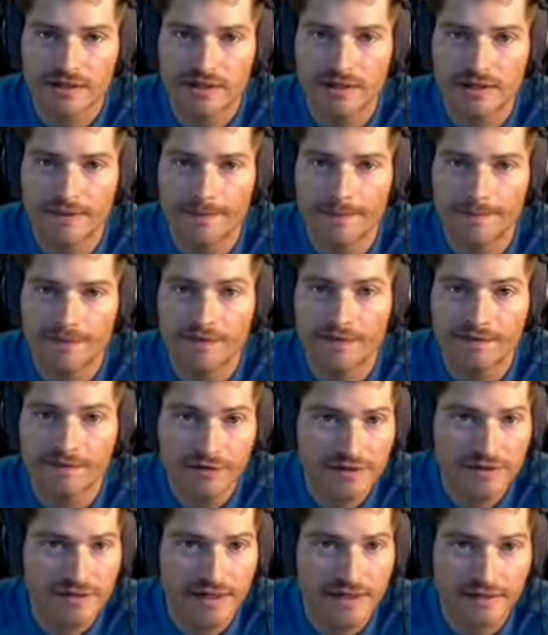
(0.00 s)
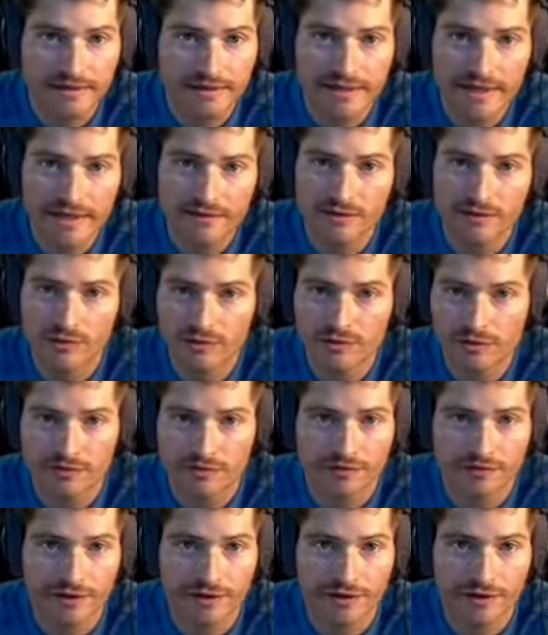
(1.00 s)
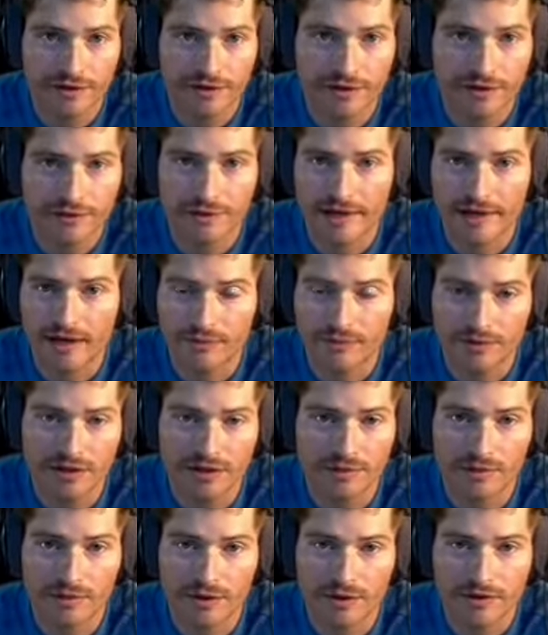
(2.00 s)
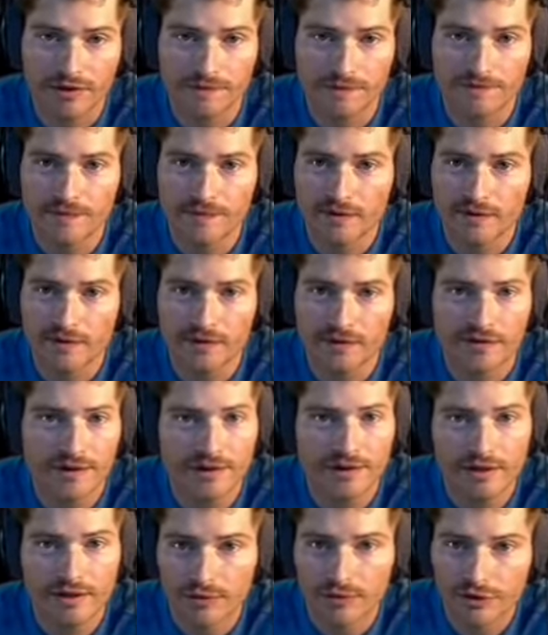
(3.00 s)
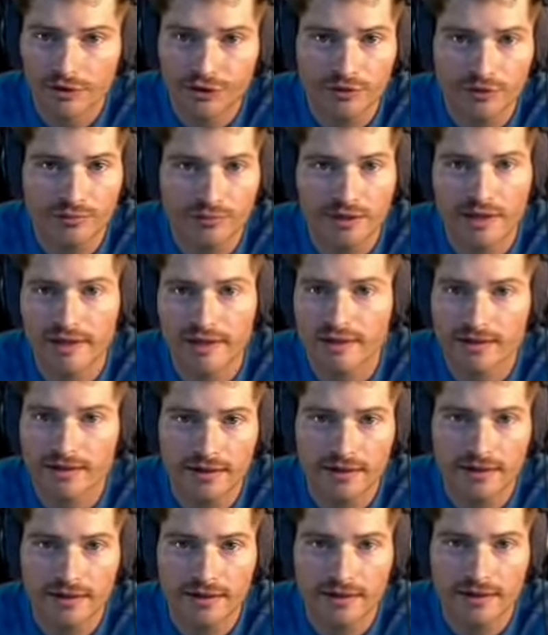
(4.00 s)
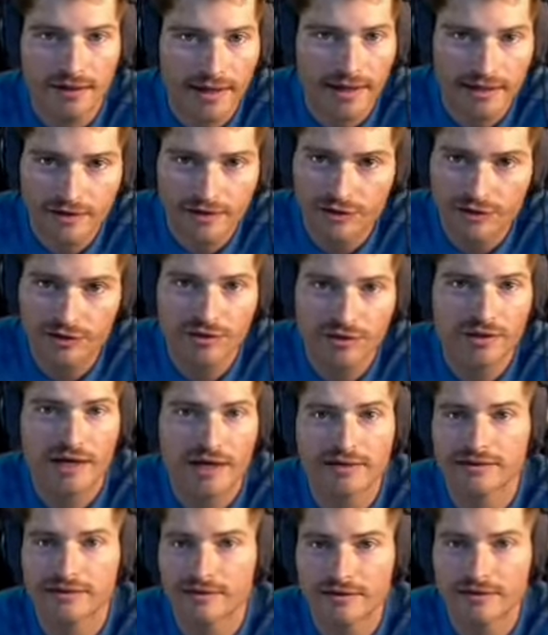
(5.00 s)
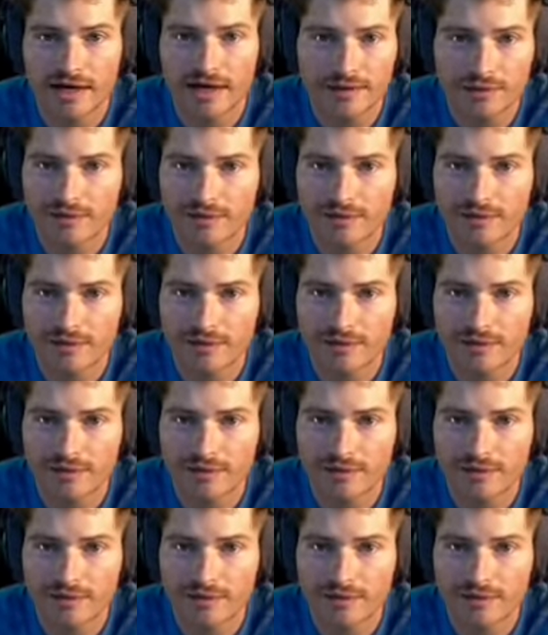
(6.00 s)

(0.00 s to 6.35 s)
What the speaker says: The first thing, take the course with a friend or accountability partner. They're going to push you and be like, hey, did you do that assignment?